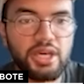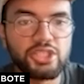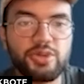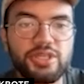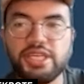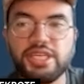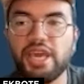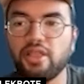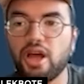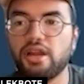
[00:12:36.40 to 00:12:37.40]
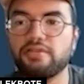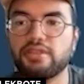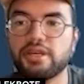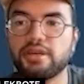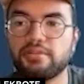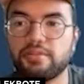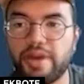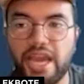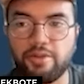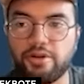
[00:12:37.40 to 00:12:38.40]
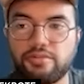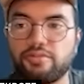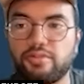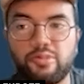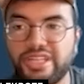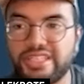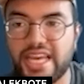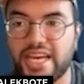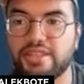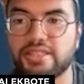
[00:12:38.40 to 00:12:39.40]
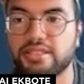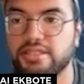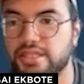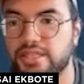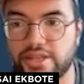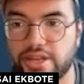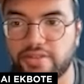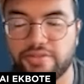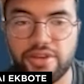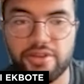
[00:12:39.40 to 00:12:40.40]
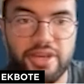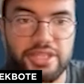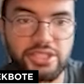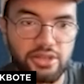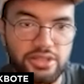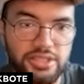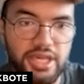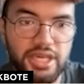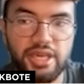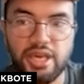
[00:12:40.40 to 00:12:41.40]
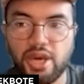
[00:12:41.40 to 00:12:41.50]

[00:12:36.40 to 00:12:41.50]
So we see a lot of the backbone of what exactly this declarative configuration looks like,